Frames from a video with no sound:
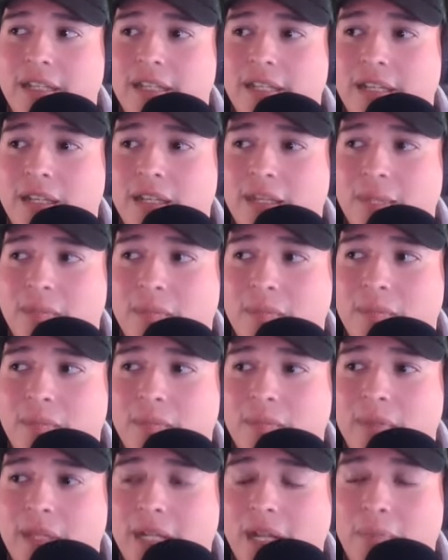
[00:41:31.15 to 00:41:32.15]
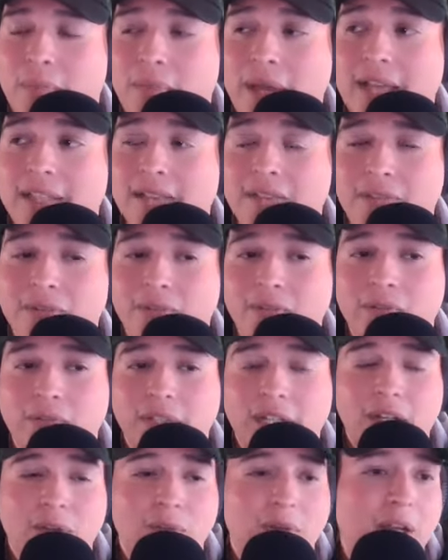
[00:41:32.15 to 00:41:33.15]
in El Paso,
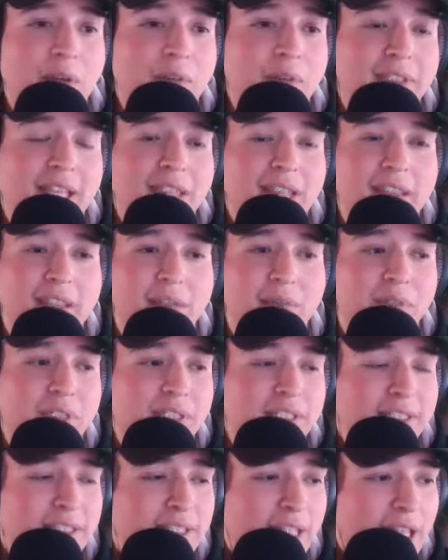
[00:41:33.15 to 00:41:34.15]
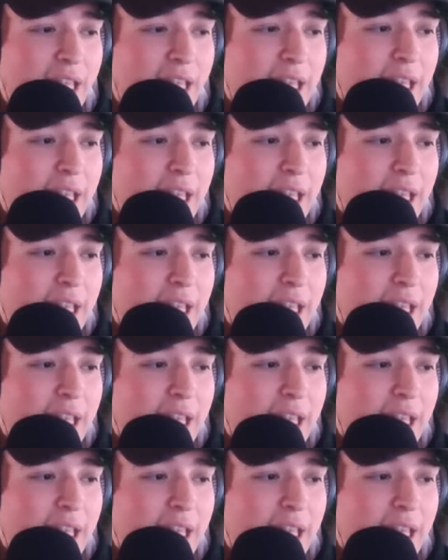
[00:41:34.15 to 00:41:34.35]
there where I was at, there was